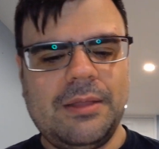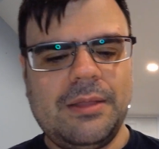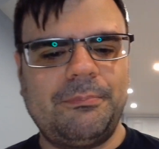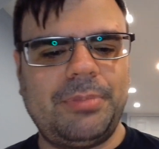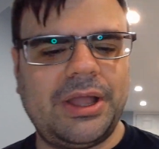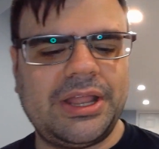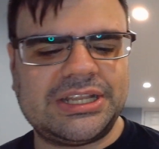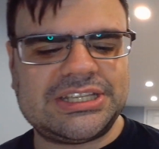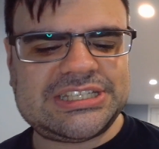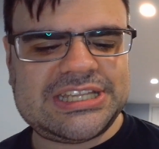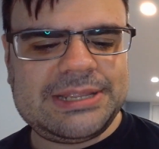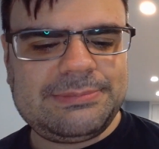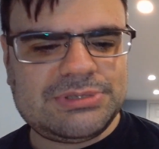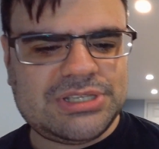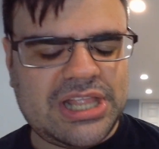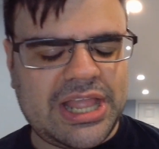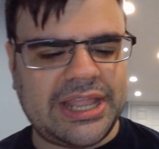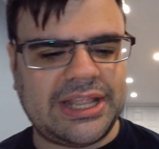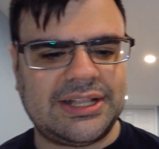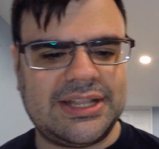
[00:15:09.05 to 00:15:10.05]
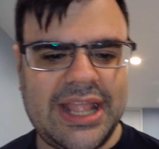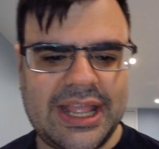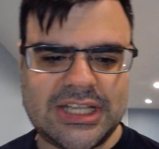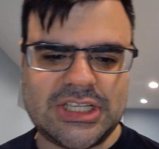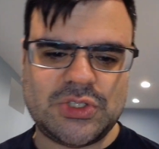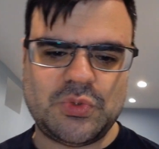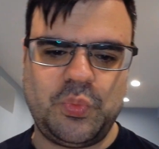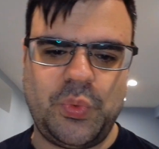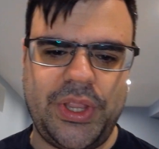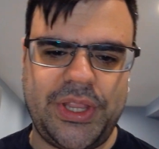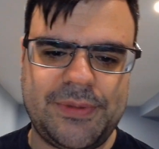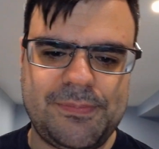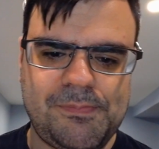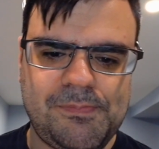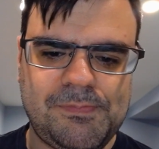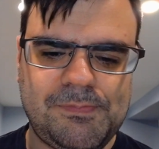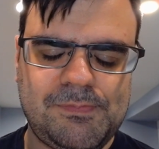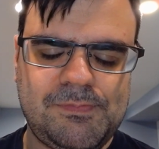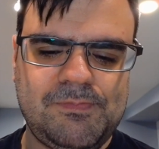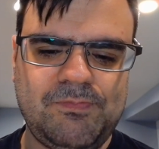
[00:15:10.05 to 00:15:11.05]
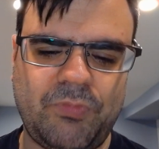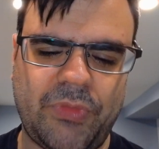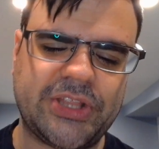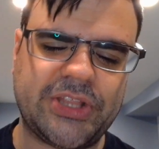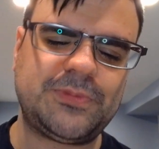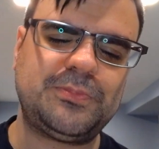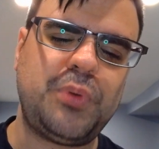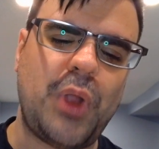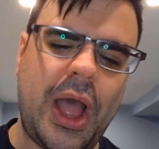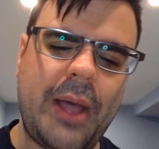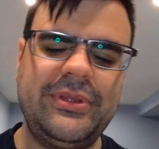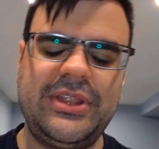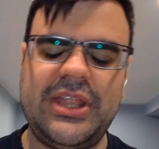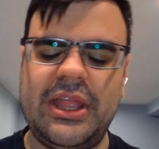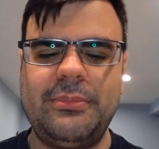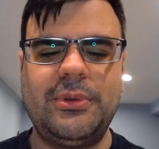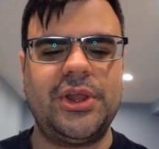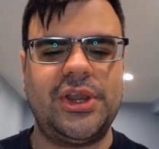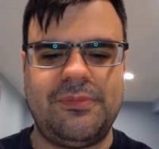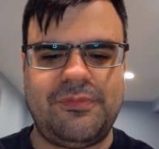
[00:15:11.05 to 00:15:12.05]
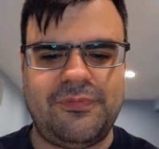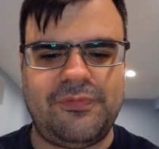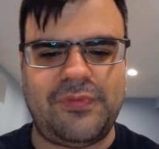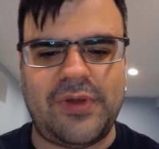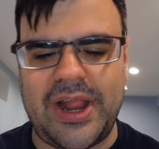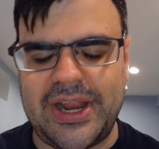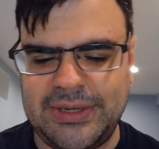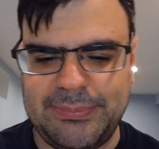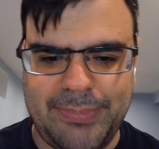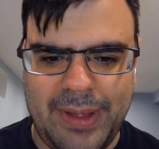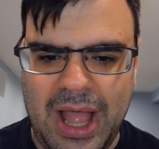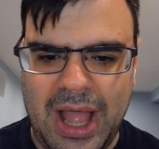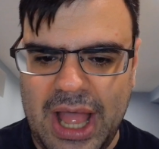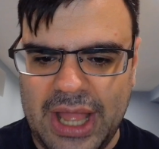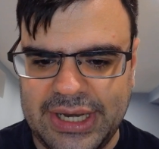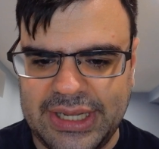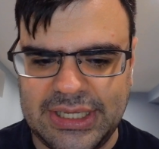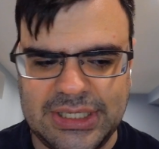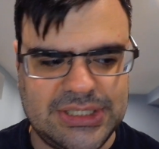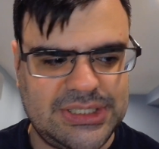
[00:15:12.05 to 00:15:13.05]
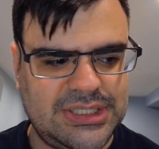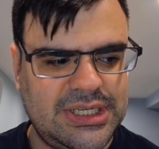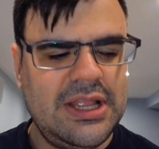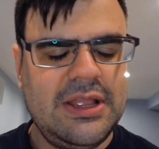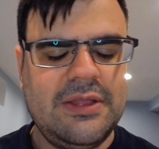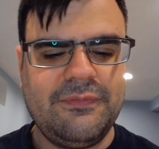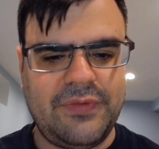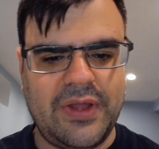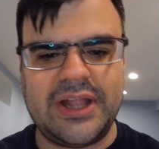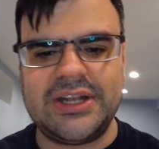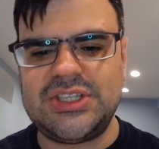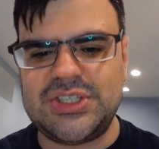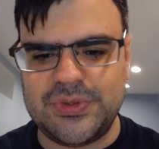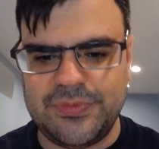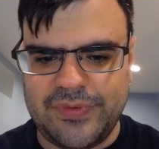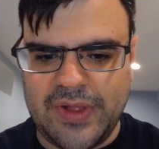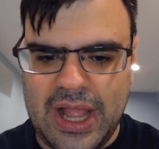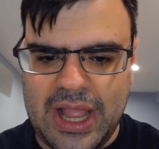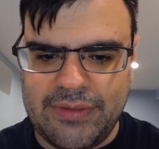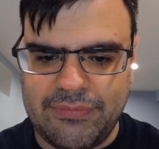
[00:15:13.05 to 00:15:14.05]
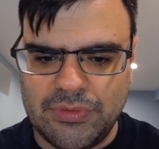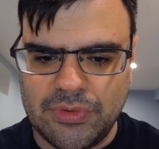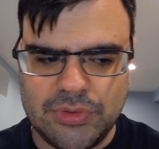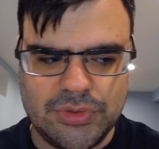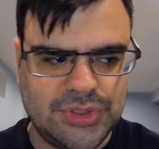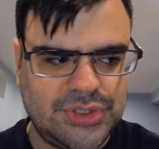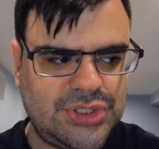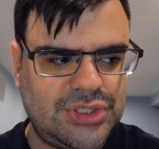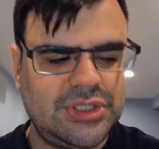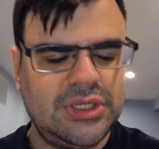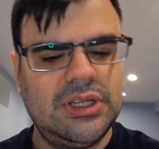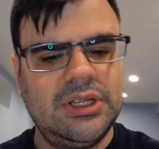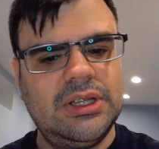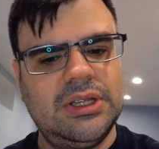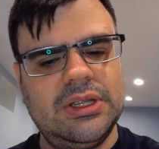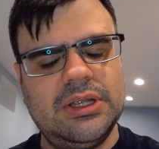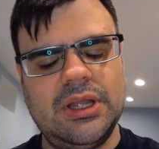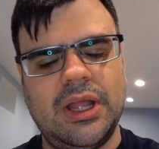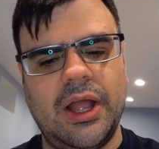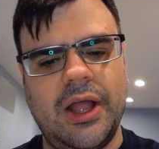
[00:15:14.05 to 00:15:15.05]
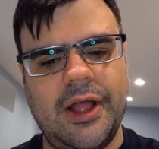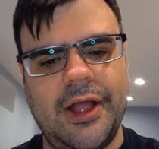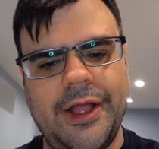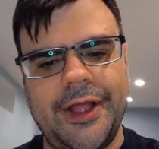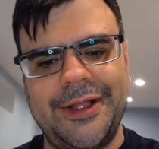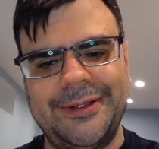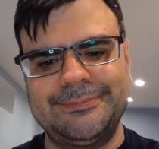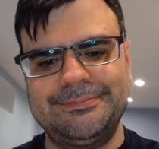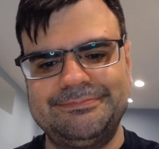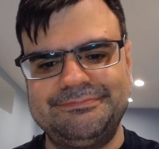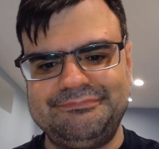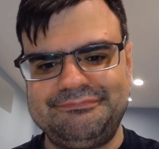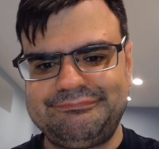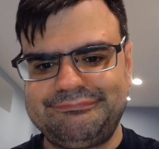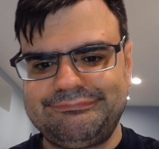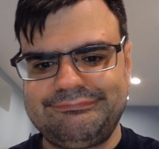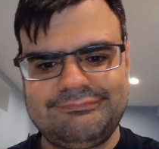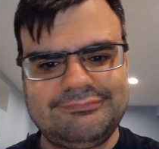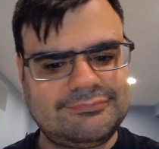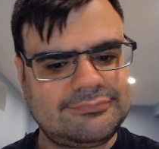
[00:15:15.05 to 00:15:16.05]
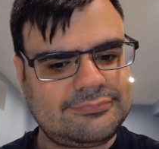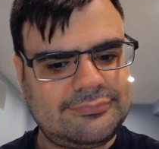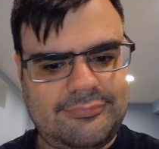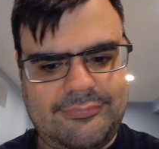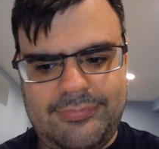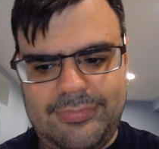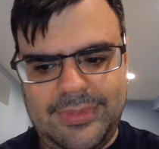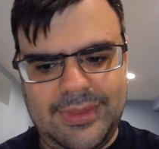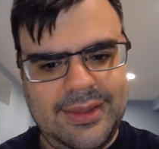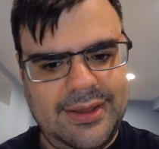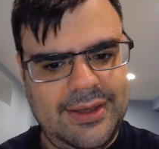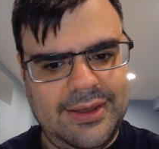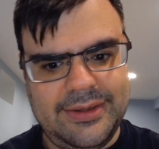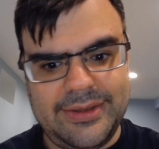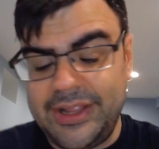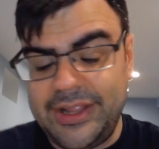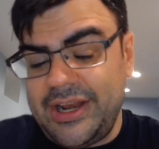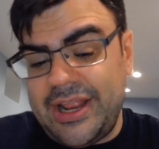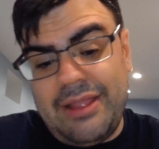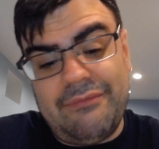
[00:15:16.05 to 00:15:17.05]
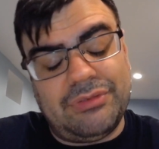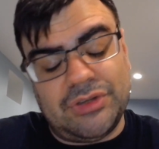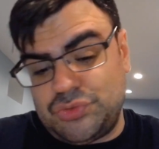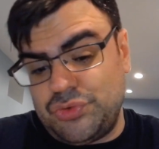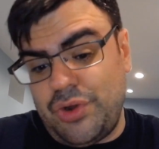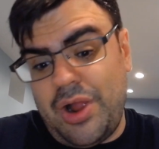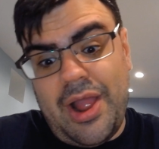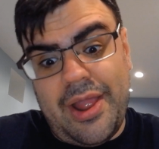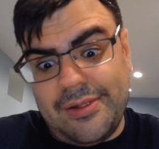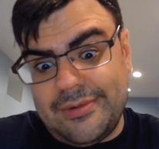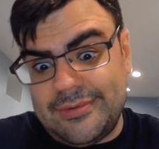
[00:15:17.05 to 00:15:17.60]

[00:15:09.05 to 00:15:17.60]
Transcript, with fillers: But it seems like next week, it's probably them going to find the bodies, find survivors. Um, they're going to have a trial.